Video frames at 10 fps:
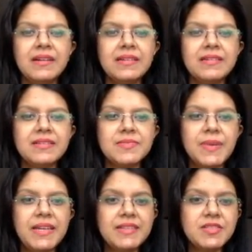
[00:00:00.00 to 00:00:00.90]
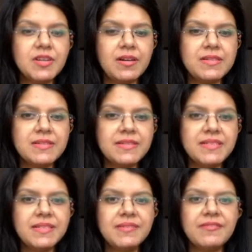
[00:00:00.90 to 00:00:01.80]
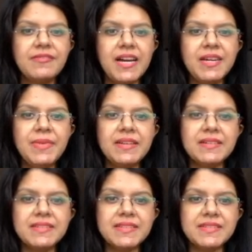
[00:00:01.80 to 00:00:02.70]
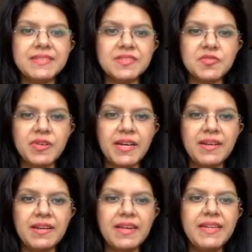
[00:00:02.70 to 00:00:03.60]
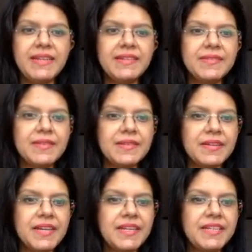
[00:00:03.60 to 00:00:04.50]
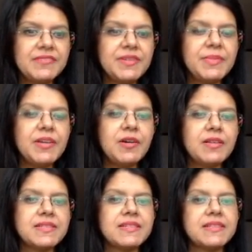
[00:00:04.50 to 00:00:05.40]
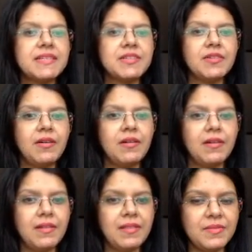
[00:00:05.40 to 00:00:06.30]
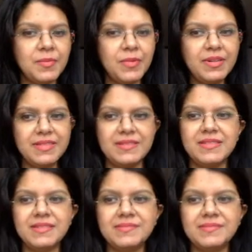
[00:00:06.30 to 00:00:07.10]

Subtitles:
The speed is constant. Why? Because it is a straight line. The gradient will be constant at all the points.